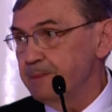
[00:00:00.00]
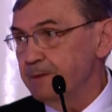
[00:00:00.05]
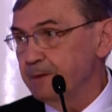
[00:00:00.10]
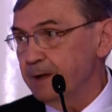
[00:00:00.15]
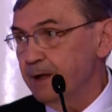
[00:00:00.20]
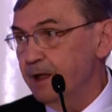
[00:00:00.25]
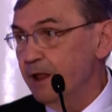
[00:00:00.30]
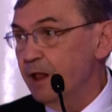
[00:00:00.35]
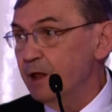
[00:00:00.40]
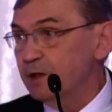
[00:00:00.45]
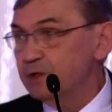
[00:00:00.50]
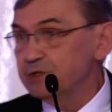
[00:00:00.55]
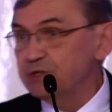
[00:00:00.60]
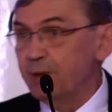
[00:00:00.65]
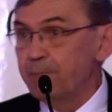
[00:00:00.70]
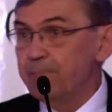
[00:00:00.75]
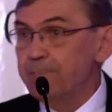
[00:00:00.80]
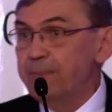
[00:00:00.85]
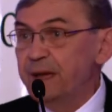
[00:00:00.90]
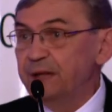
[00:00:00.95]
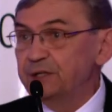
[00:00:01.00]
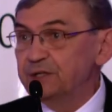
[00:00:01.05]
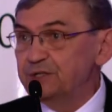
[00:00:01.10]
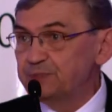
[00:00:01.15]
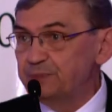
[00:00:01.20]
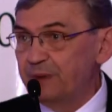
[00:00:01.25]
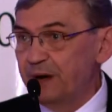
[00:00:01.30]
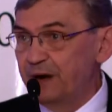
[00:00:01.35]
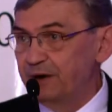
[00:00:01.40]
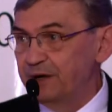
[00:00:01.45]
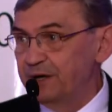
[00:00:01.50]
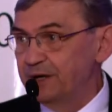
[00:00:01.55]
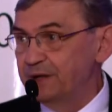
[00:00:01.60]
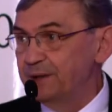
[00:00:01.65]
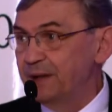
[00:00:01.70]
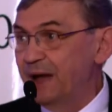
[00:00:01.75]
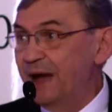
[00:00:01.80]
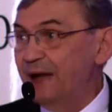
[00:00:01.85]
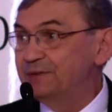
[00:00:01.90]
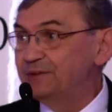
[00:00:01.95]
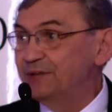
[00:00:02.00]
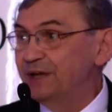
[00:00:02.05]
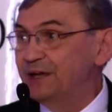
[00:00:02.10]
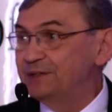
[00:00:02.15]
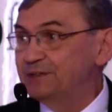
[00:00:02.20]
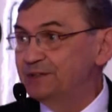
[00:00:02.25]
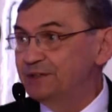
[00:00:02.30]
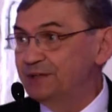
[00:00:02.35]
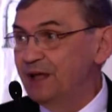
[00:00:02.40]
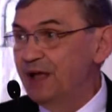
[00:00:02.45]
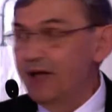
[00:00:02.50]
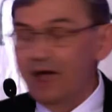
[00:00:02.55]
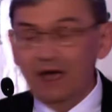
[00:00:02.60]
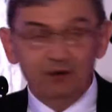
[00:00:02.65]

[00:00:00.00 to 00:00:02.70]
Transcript: Okay, there's a big disparity. Not that,